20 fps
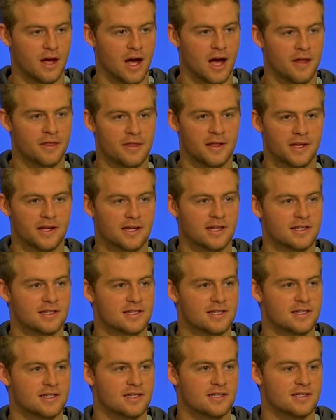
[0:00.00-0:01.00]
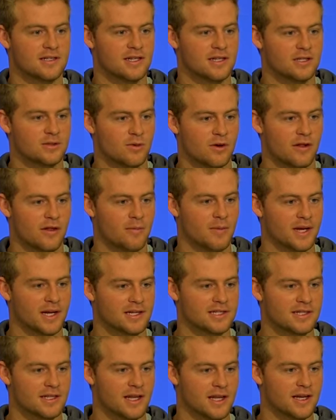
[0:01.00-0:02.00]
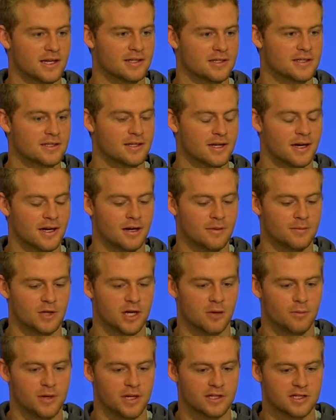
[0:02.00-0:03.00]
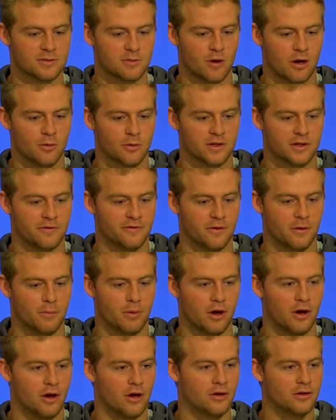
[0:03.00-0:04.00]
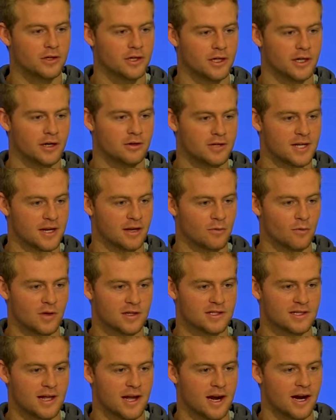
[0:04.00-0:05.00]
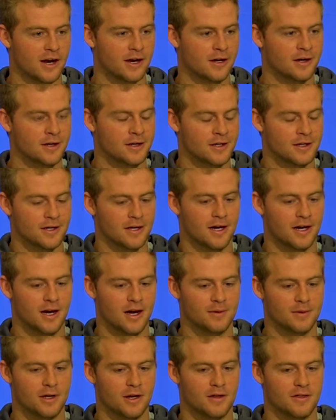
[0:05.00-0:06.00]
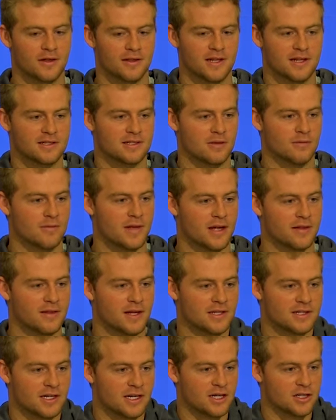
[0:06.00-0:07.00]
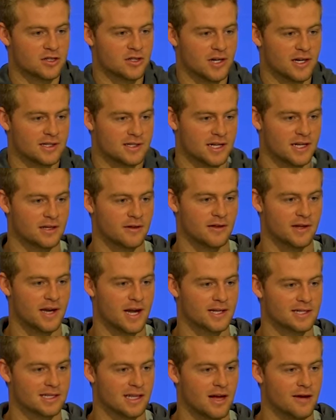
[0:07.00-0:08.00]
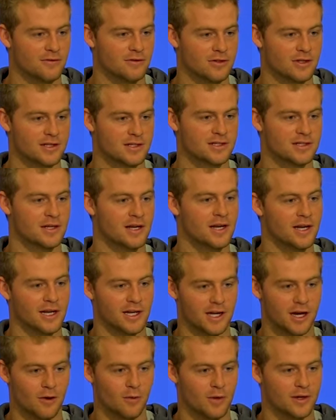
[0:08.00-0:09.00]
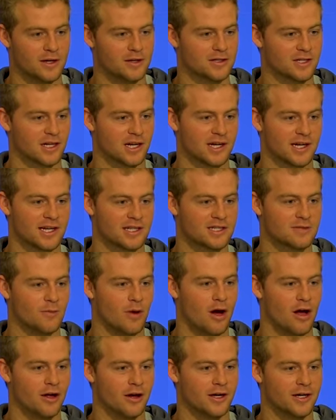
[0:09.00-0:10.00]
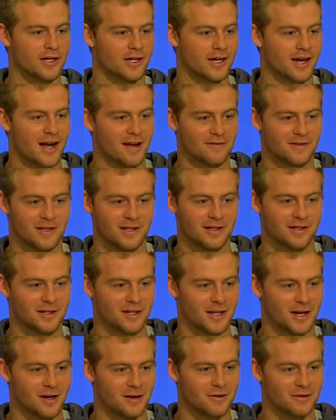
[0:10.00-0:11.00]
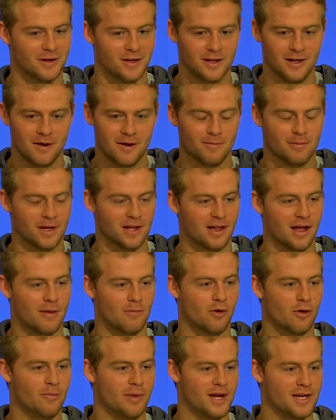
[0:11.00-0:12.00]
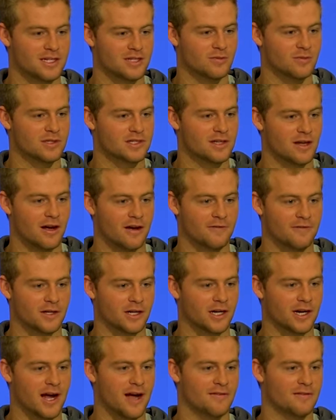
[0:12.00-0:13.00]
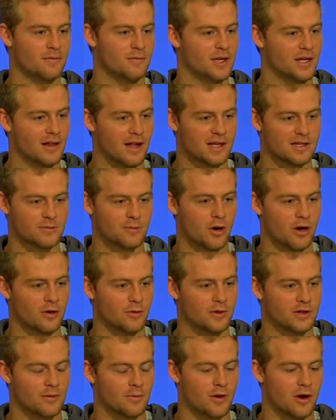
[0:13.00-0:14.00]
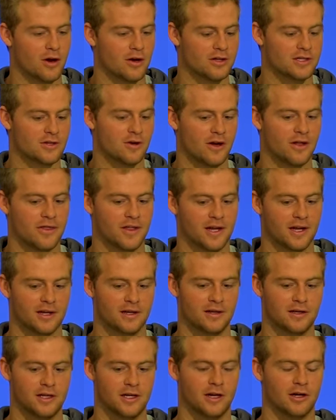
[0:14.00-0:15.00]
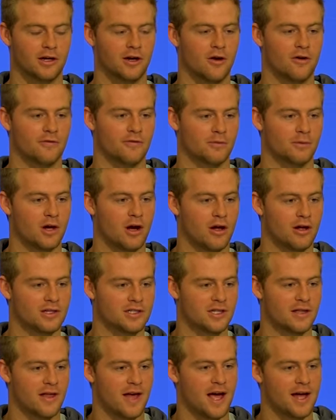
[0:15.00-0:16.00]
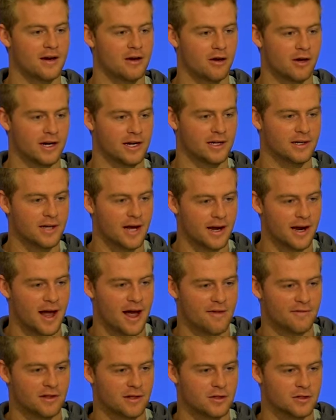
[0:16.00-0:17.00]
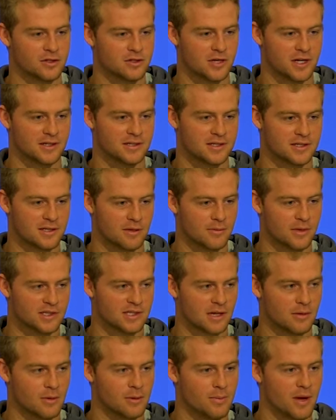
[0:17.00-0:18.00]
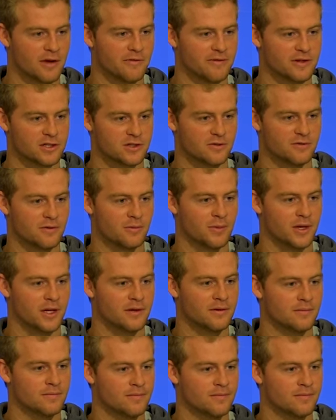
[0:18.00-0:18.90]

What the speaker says: I think consistency is one of the biggest things. You know, being smart with the football, you know, taking what's there. You know, I think that's something that's going to translate into the next level is, you know, windows are going to get smaller. You're going to have to, you know, be a lot more patient with stuff. You're going to have to be a lot smarter with the ball. So I think, you know, going from college to that and already kind of having those traits is something that's going to be beneficial for me.